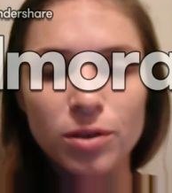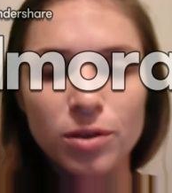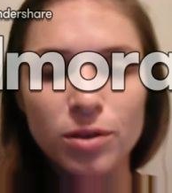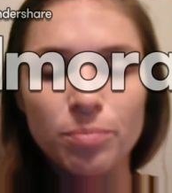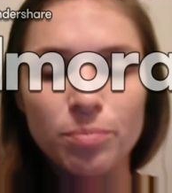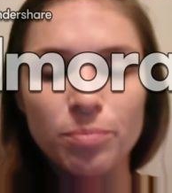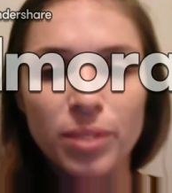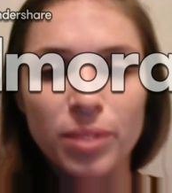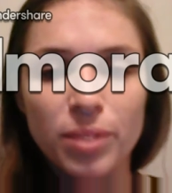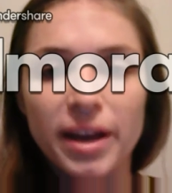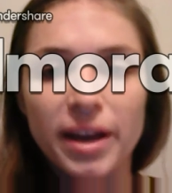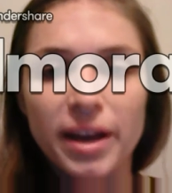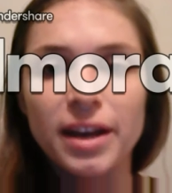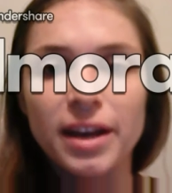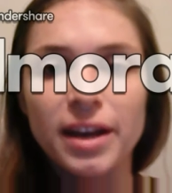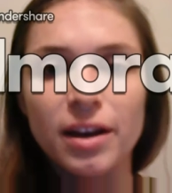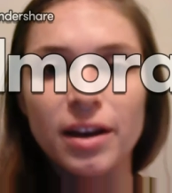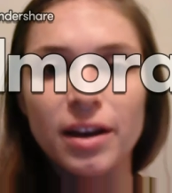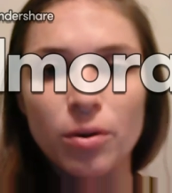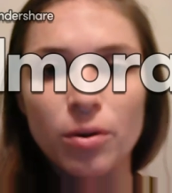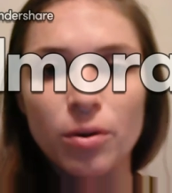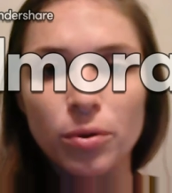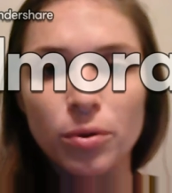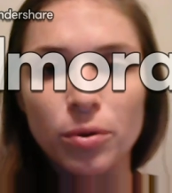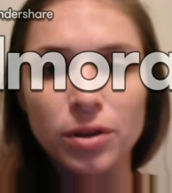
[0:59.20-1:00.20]
planning a
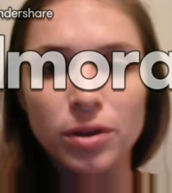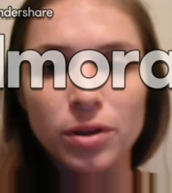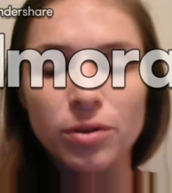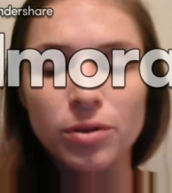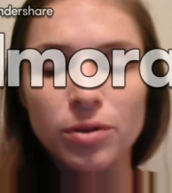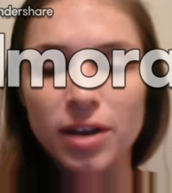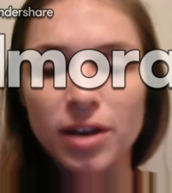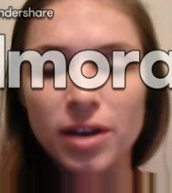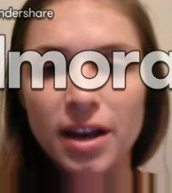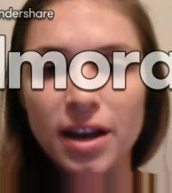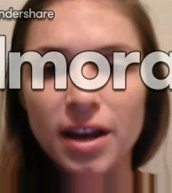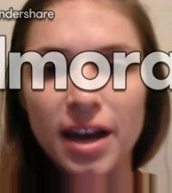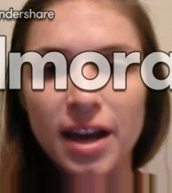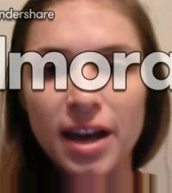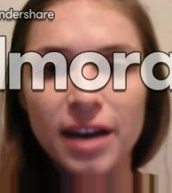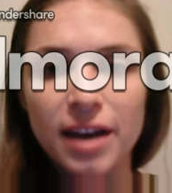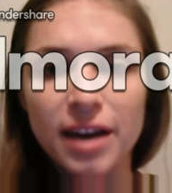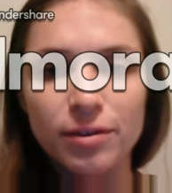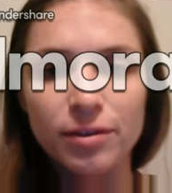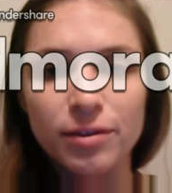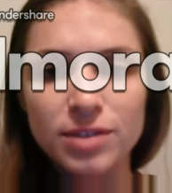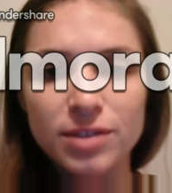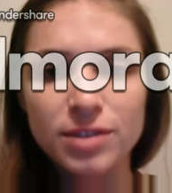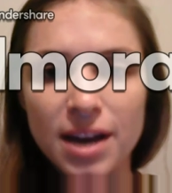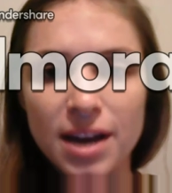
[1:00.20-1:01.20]
whole unit ahead
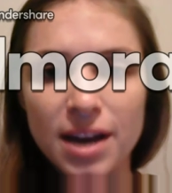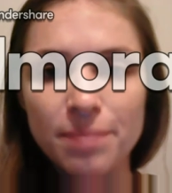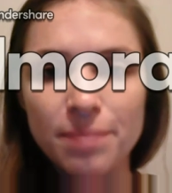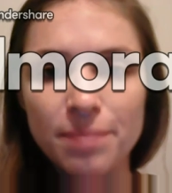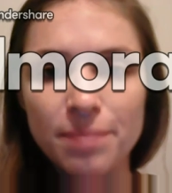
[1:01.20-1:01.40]
of time.